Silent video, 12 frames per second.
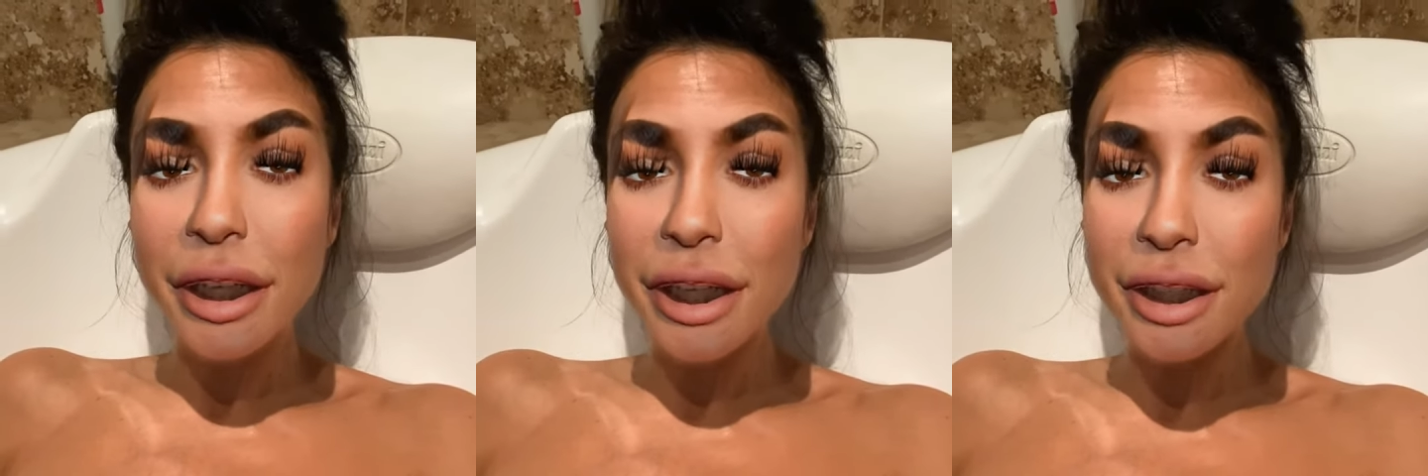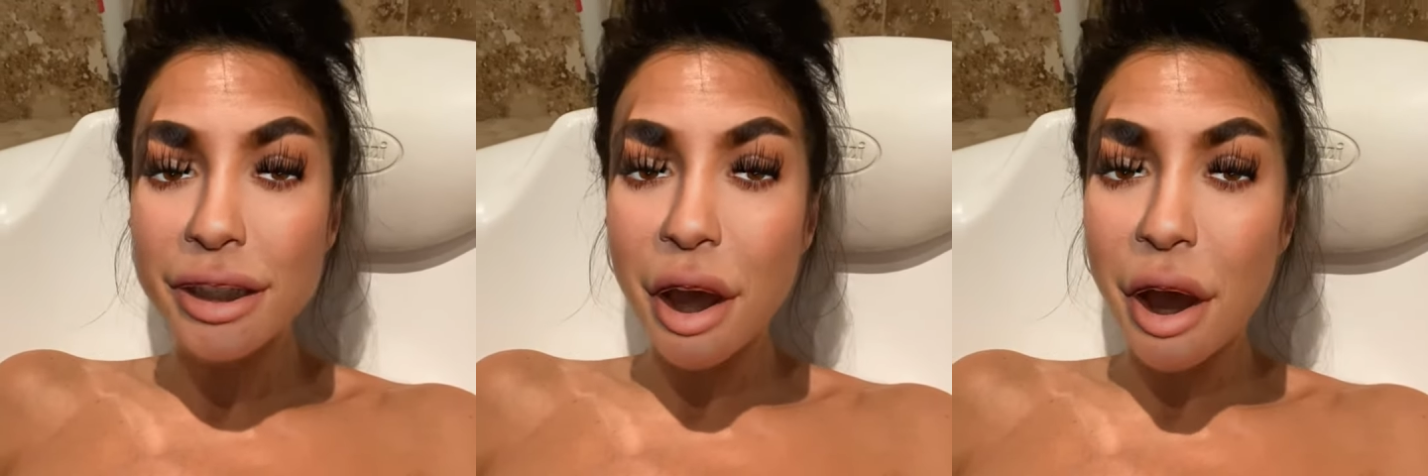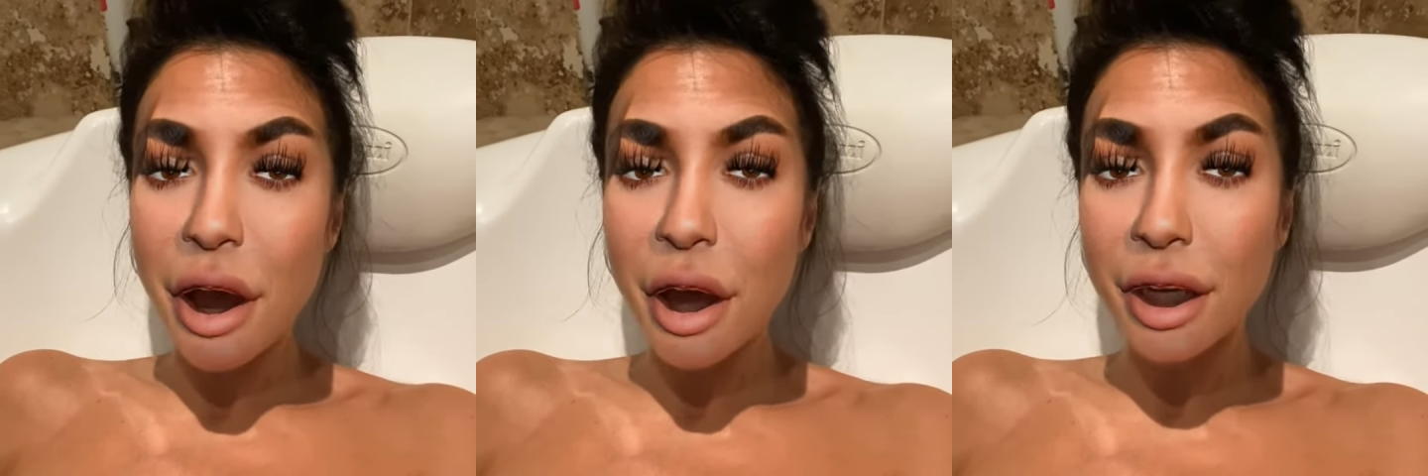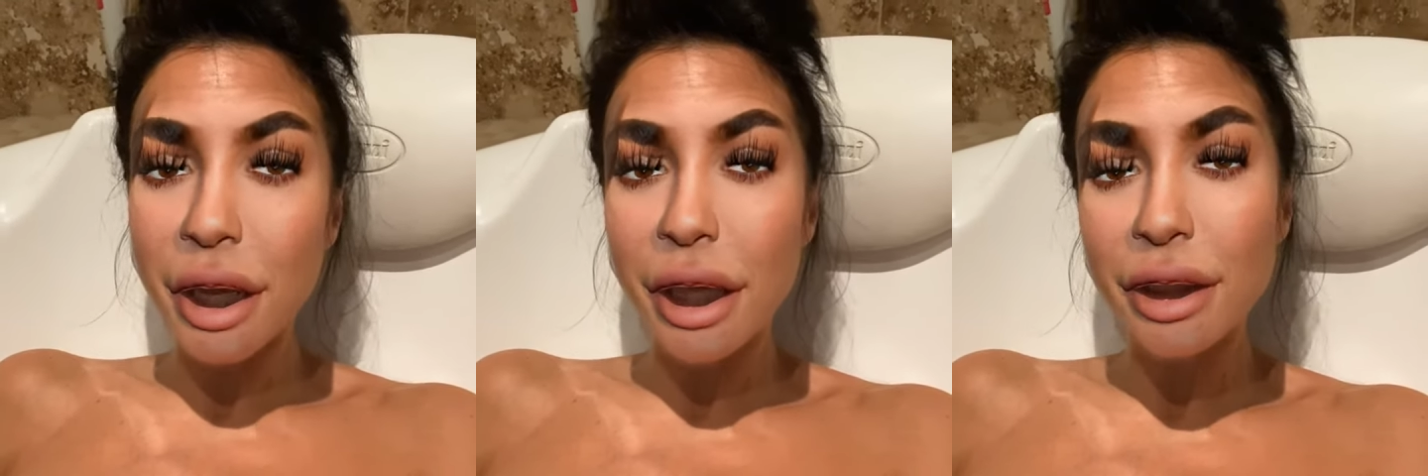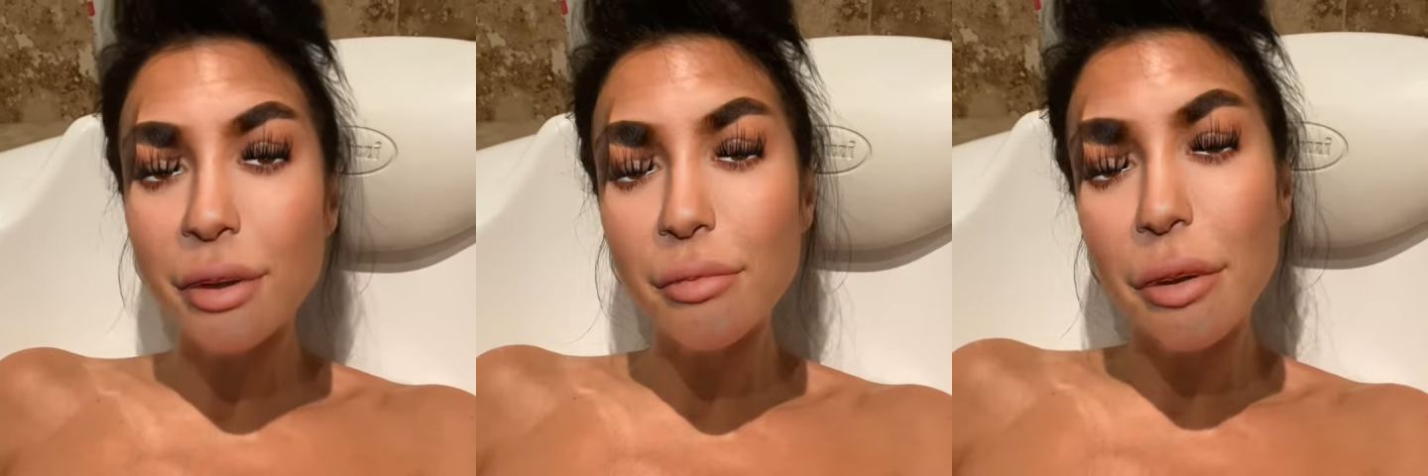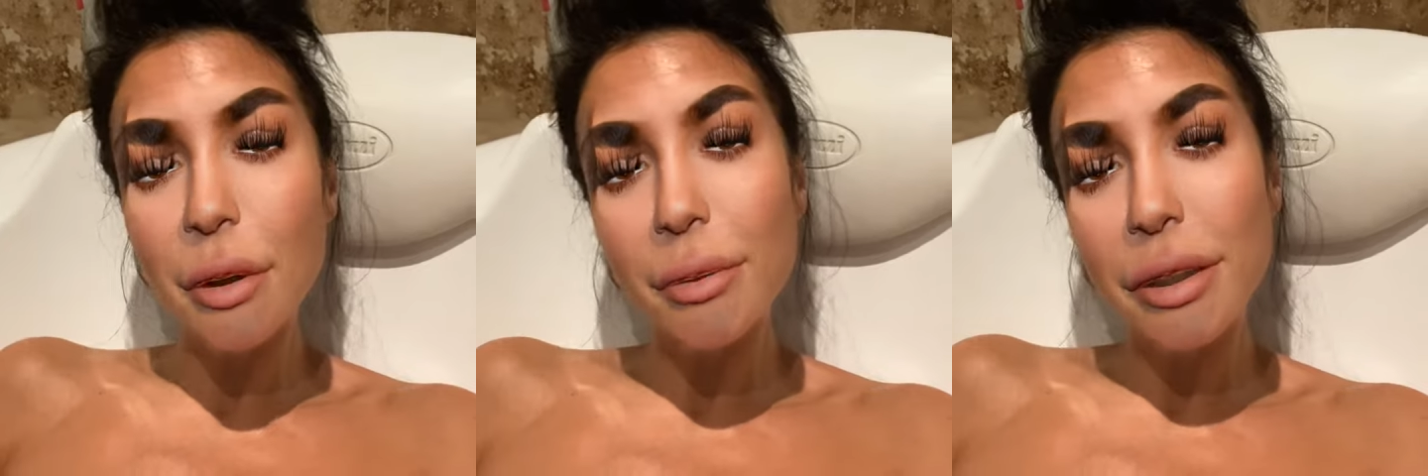is on at the
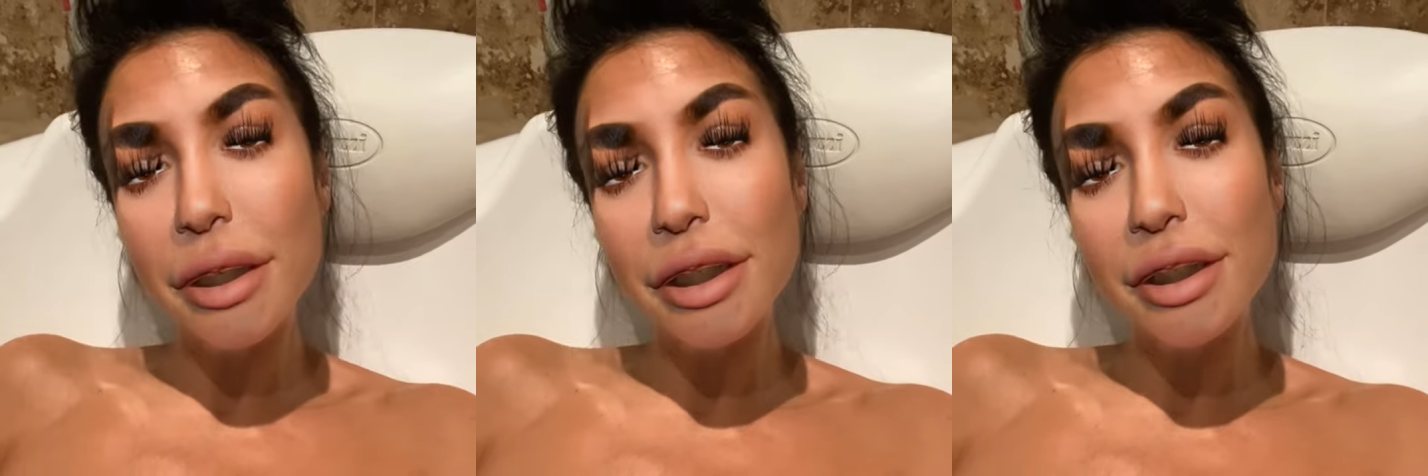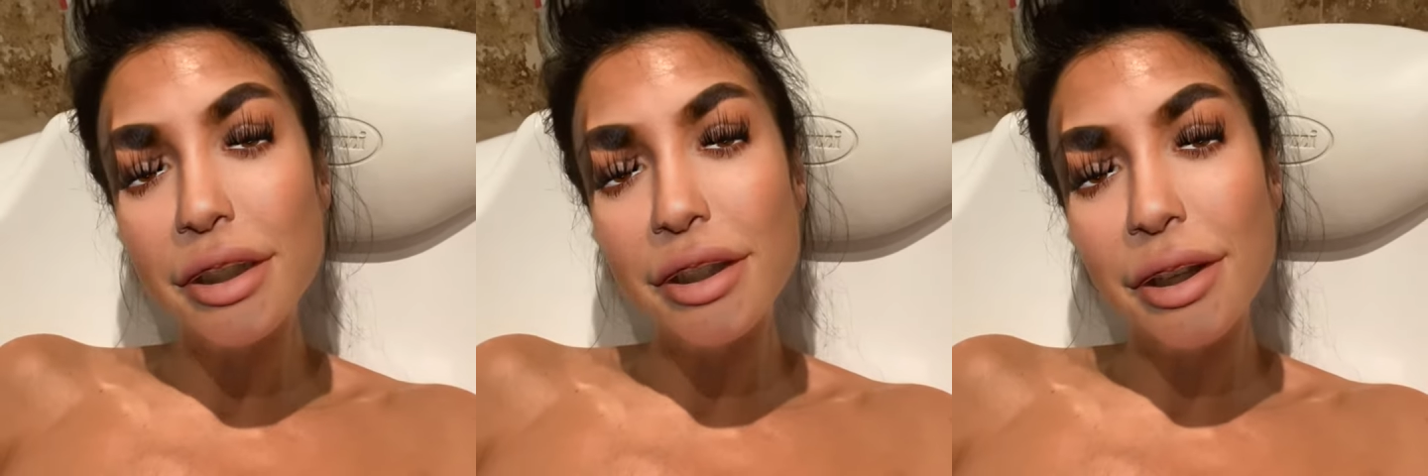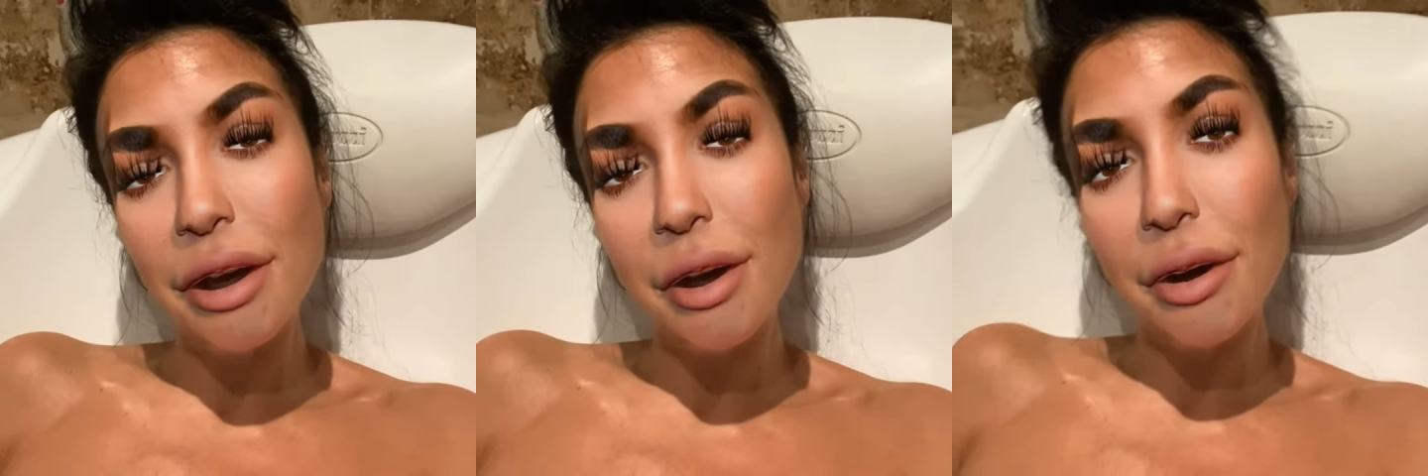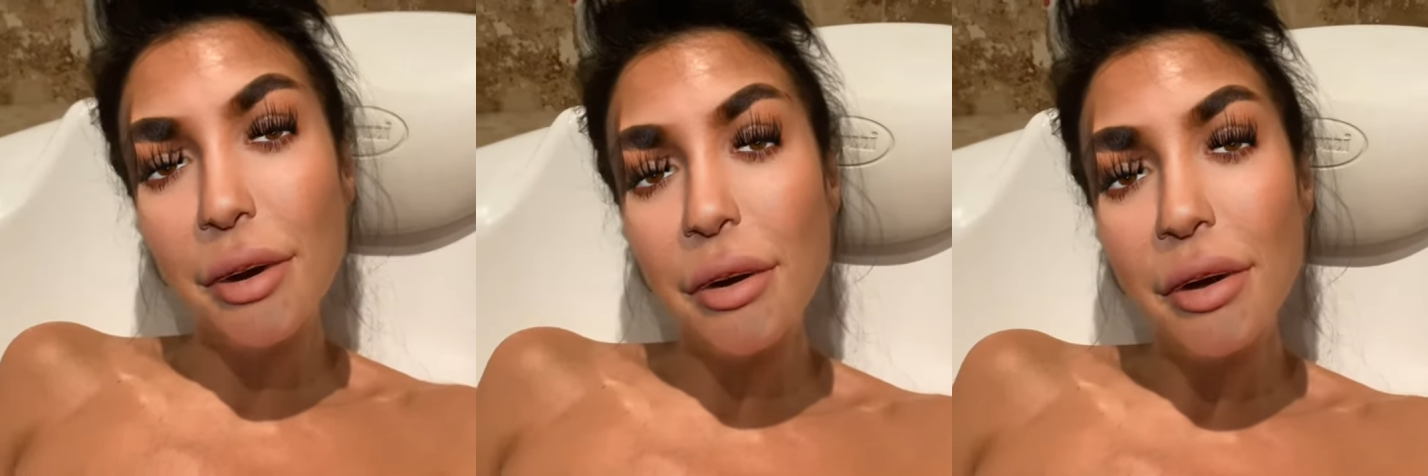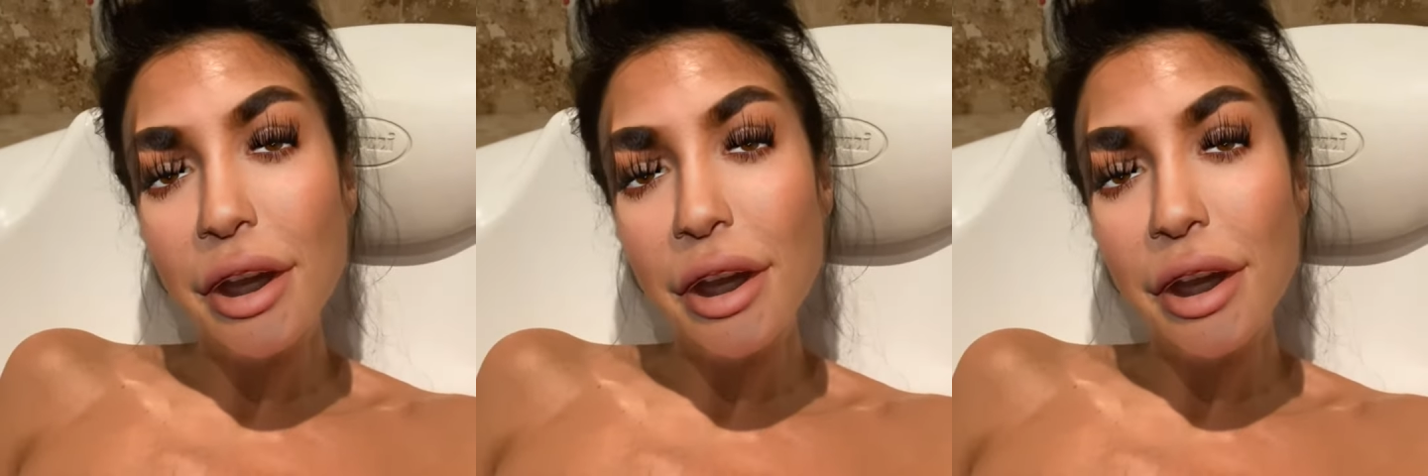moment, so